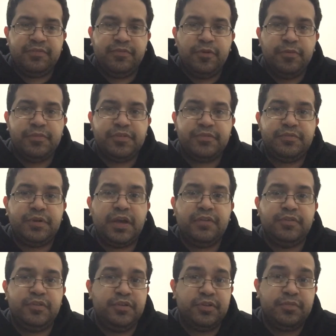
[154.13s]
forms of
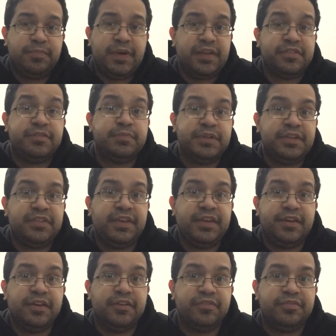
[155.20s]
travel you could possibly
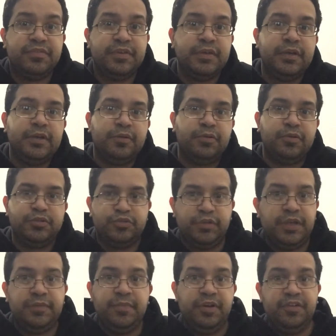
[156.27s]
think of or
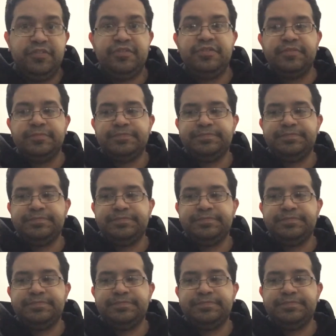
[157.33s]
dream of.